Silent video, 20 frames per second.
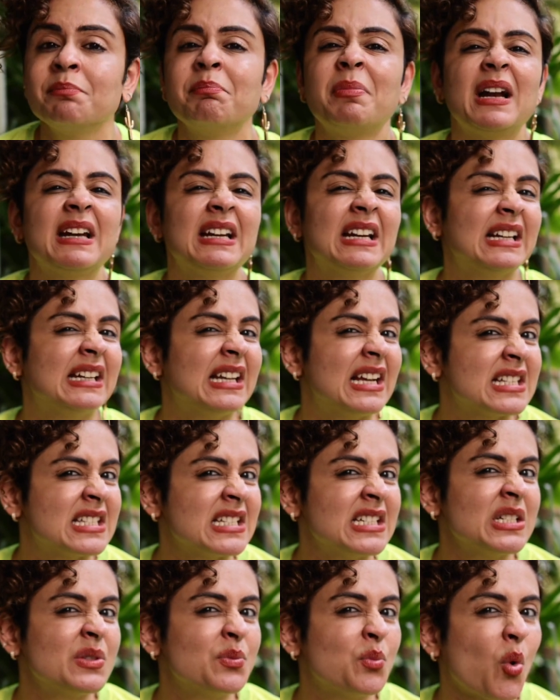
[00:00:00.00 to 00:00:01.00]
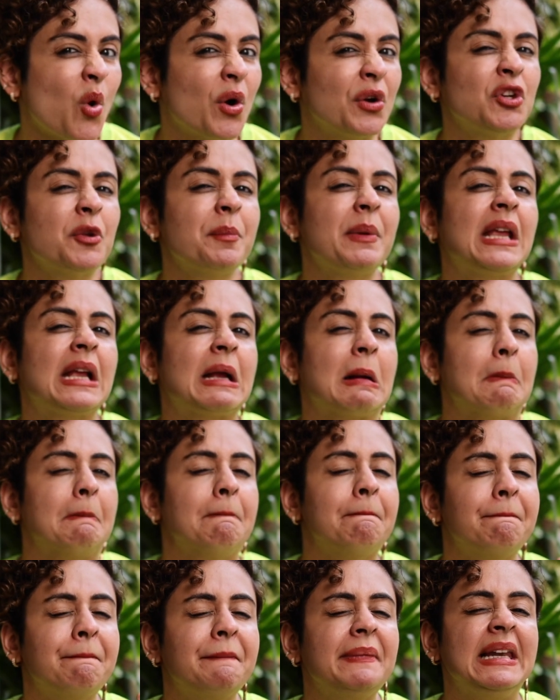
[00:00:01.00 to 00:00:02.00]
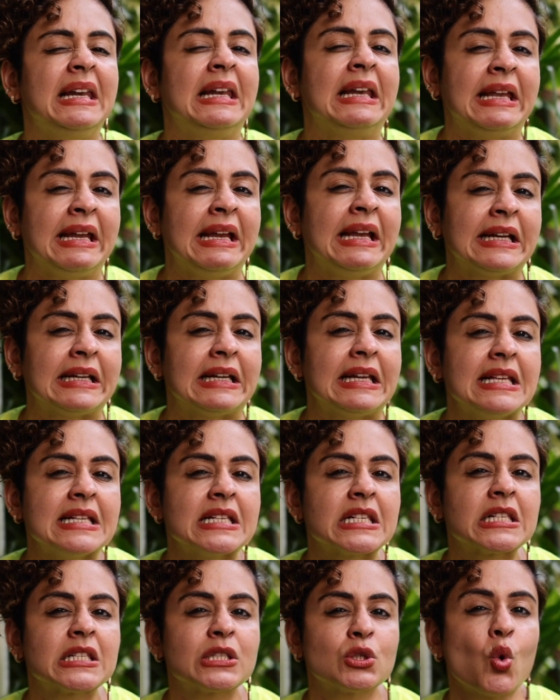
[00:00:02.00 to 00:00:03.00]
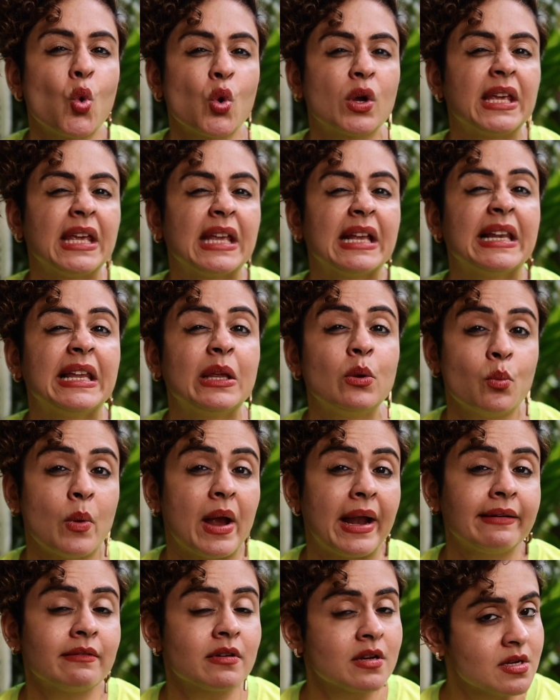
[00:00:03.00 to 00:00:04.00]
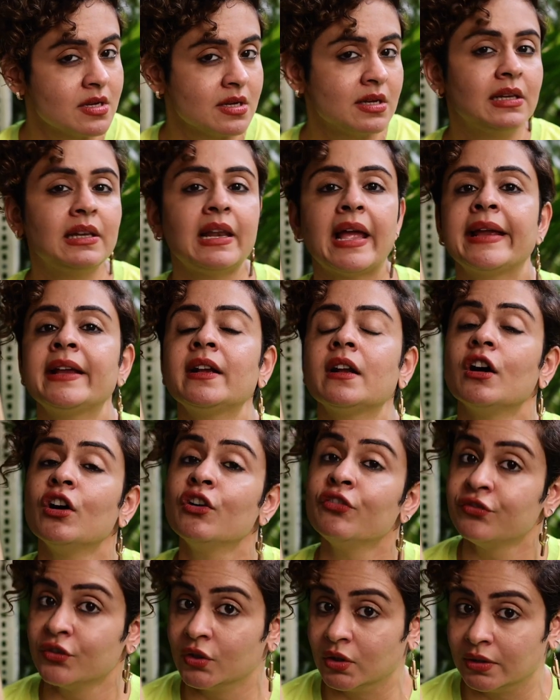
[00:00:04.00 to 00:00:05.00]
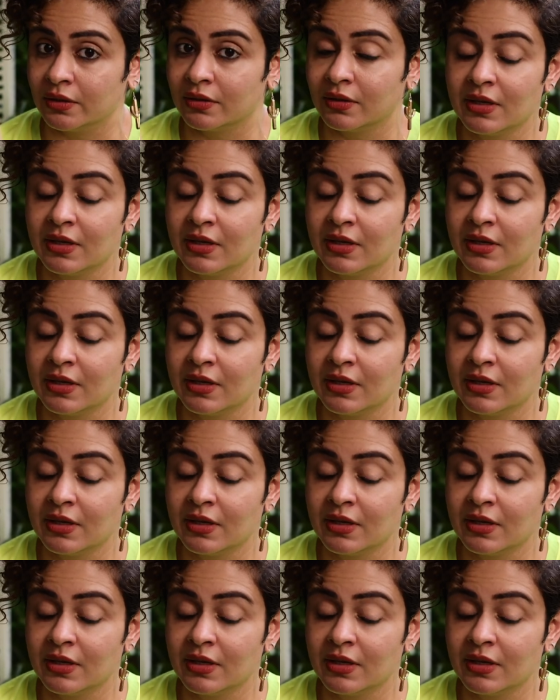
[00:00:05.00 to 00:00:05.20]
but it doesn't want to be completely soakingly wet like a fern.